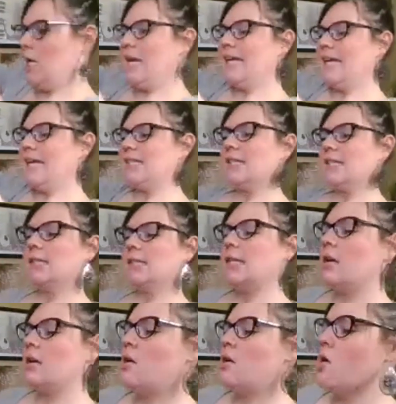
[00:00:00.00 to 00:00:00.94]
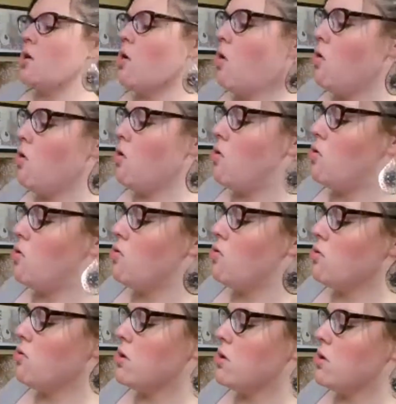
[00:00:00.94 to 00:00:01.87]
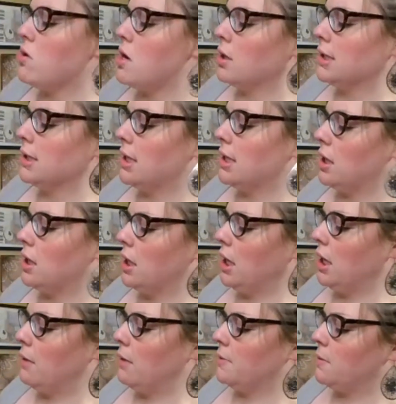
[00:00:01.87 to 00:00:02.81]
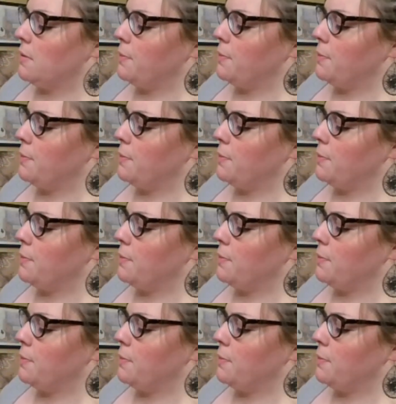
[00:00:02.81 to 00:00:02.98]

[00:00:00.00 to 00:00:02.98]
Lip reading: it doesn't take a whole long time to